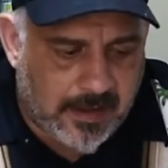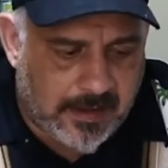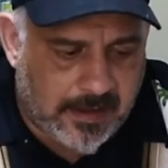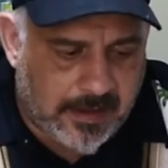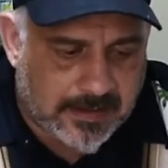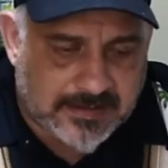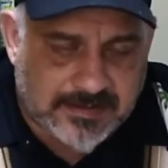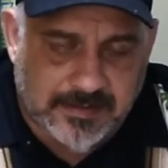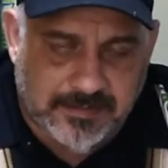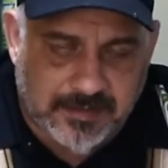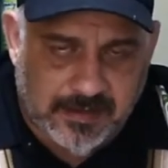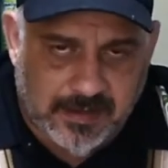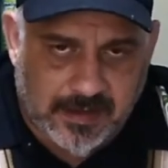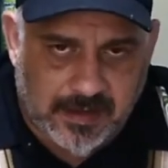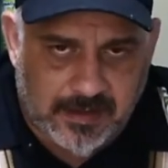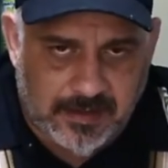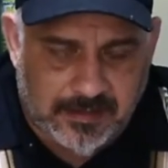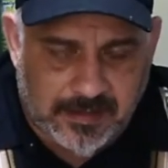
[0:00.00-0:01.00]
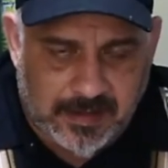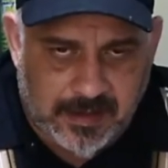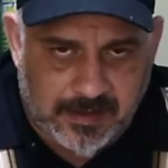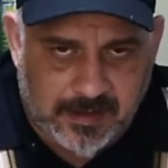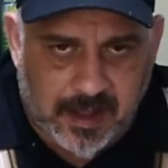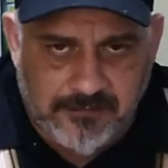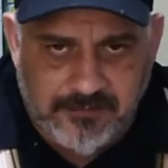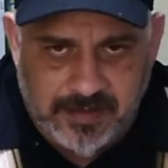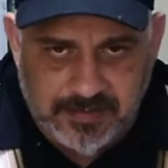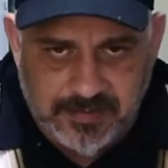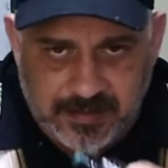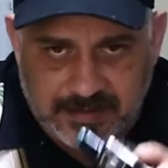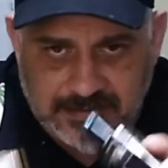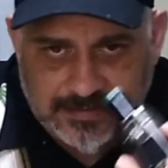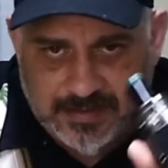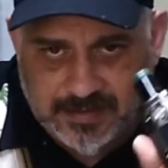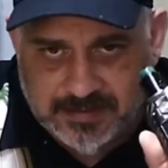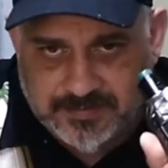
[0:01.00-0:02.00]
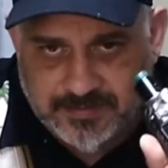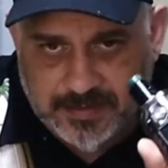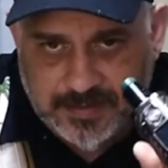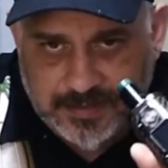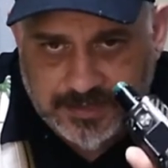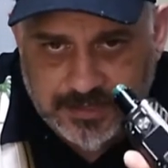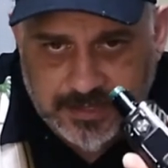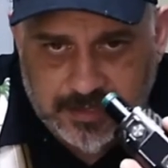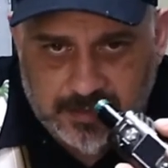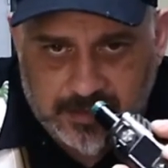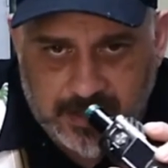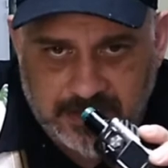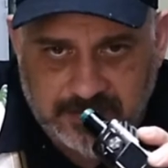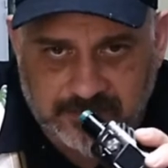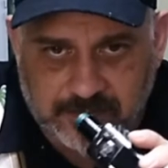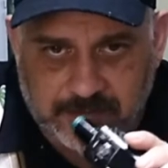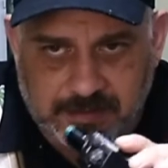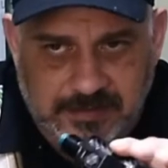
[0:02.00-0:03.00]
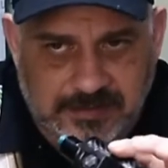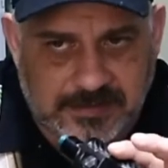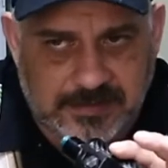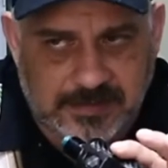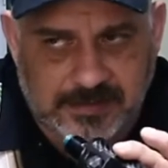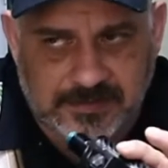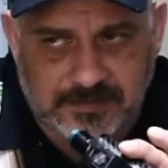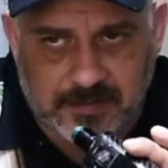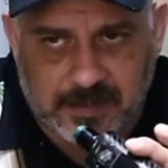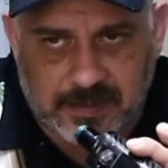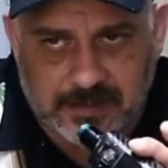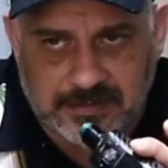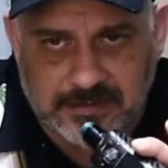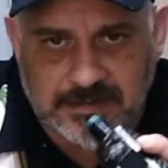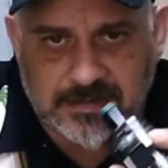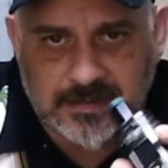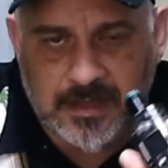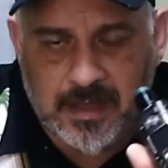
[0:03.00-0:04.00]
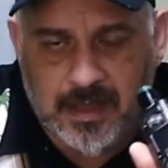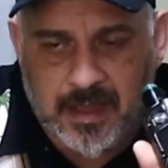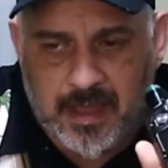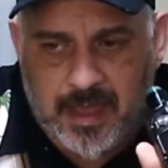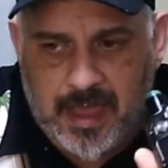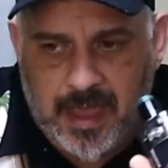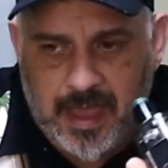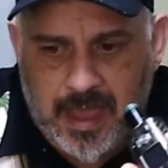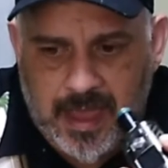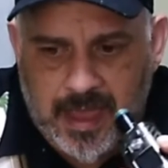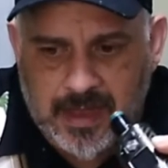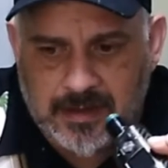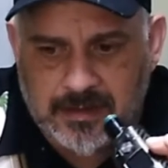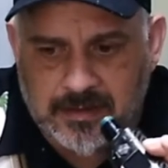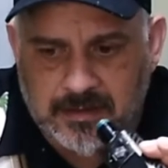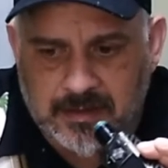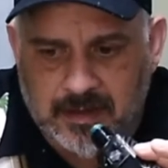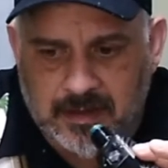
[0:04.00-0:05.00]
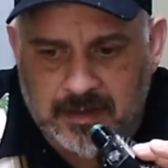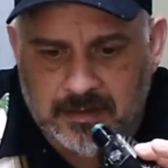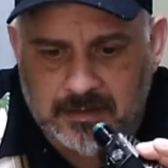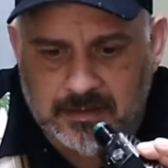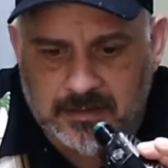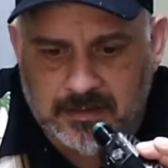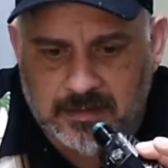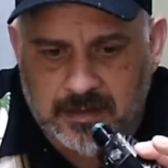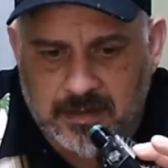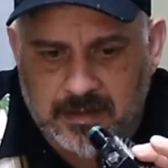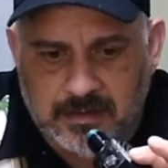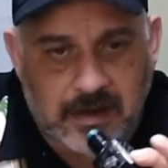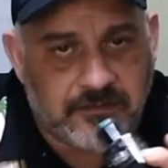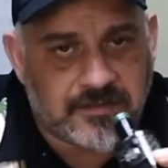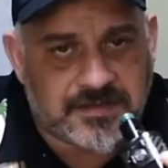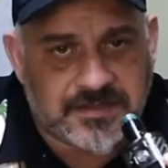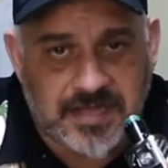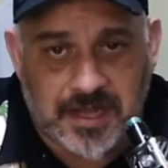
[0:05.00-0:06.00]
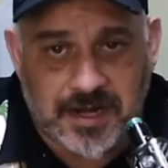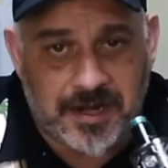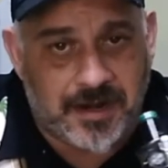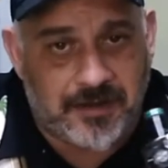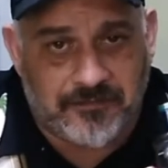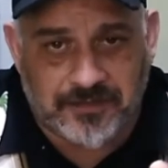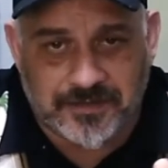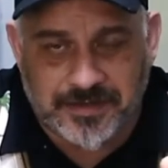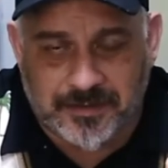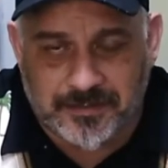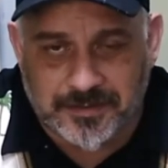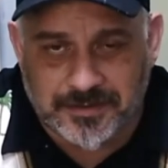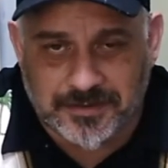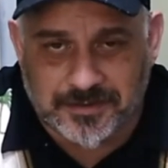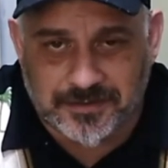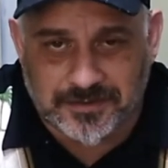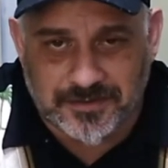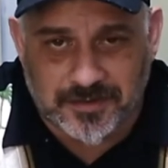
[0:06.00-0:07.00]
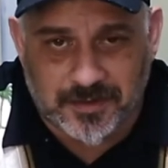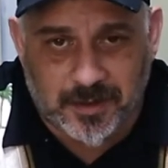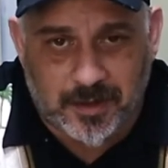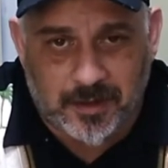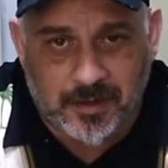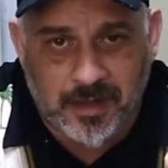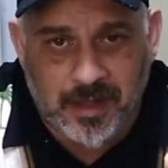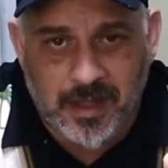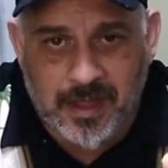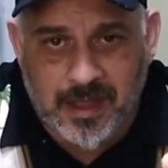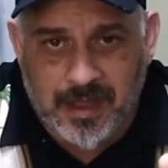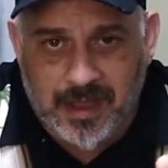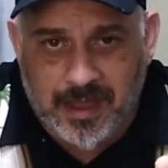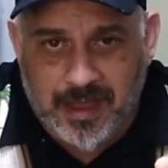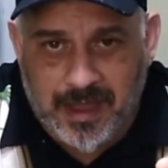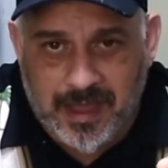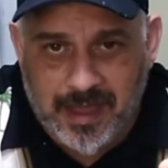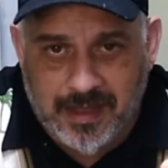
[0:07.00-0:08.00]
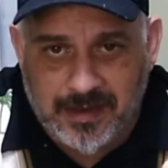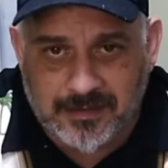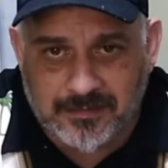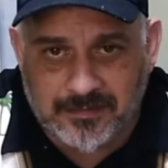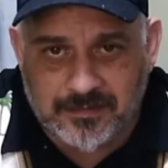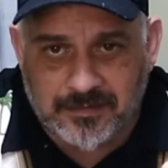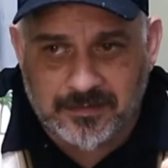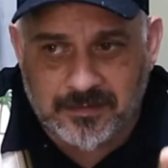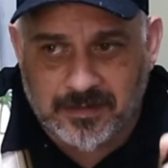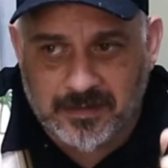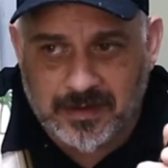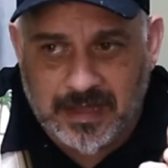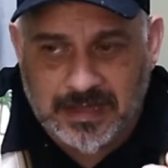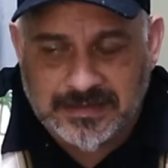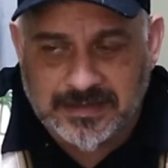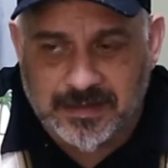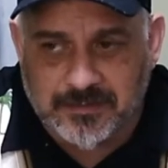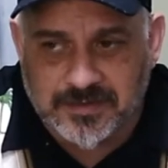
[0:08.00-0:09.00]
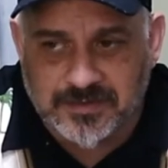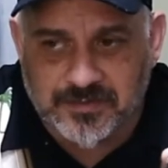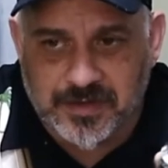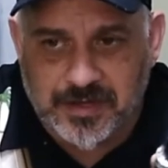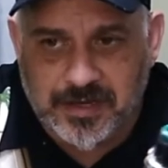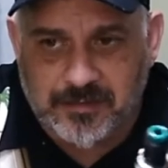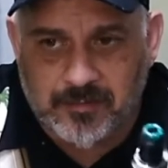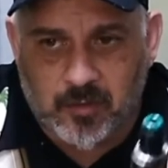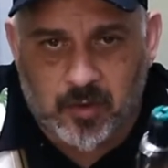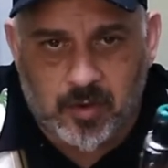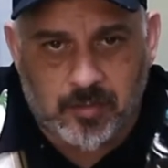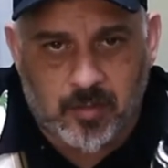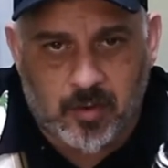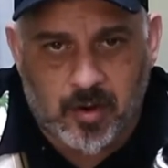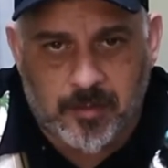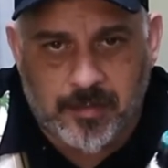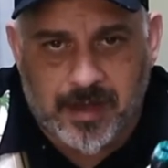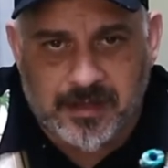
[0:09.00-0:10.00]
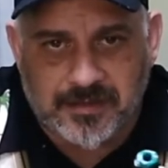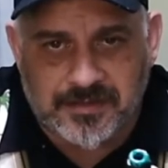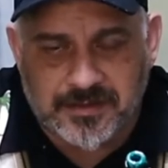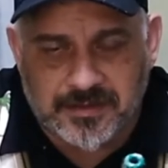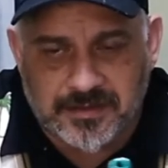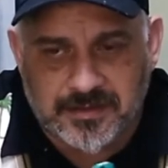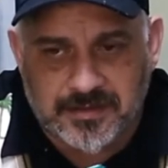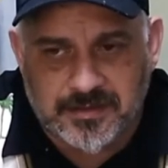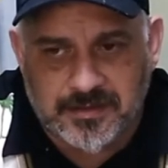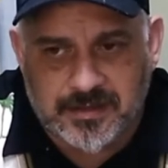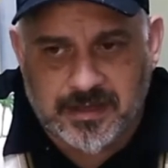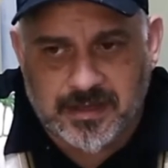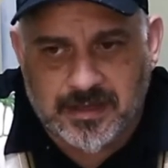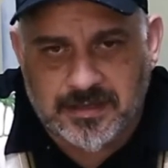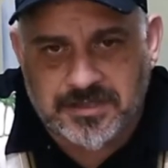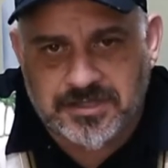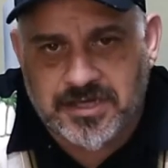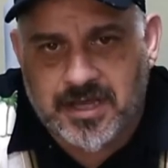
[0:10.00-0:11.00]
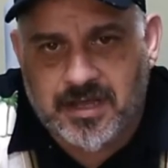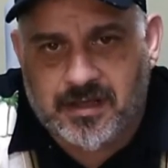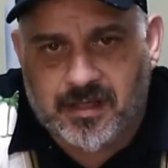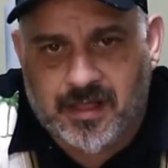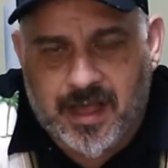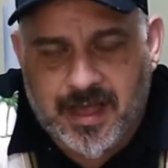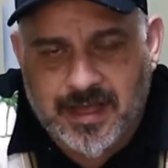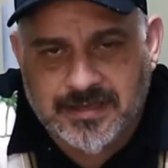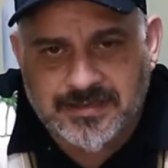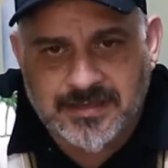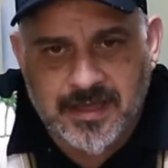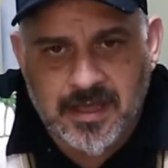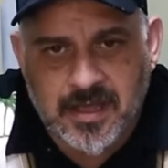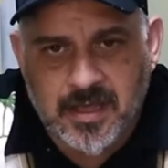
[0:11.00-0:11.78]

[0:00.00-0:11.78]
that I've had the SX Mini G Class for about 6 months and never set it up for temperature control. And as I was reading more and more about the G Class,